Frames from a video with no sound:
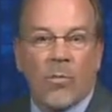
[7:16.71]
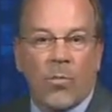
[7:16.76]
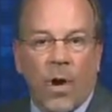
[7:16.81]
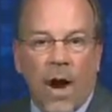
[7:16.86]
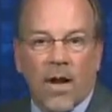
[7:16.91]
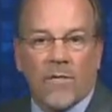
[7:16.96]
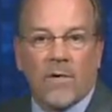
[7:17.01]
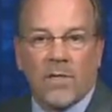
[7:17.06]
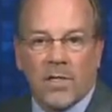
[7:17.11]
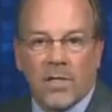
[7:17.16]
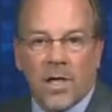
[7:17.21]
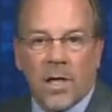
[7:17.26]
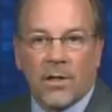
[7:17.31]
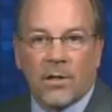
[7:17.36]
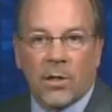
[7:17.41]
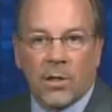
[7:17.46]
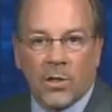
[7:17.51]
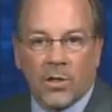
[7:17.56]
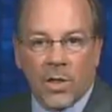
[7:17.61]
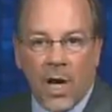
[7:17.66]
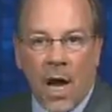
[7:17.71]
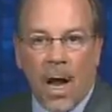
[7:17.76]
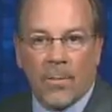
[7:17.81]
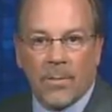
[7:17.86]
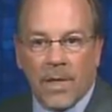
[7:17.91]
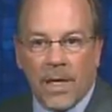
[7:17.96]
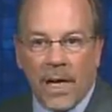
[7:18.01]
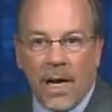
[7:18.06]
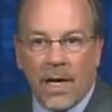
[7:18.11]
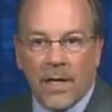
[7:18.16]
private sector
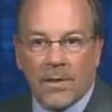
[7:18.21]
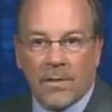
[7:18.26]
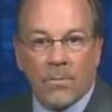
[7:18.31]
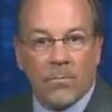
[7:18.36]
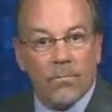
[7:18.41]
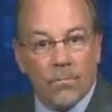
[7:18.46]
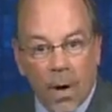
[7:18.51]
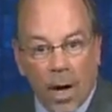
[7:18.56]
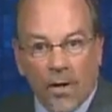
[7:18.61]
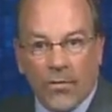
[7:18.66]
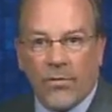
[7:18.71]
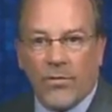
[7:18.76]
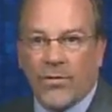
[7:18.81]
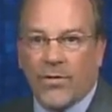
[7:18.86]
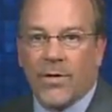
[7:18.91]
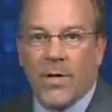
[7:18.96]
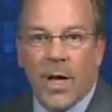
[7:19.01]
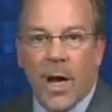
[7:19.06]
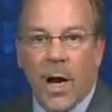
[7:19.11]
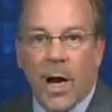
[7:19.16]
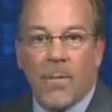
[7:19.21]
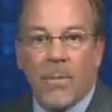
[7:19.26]
job gain months.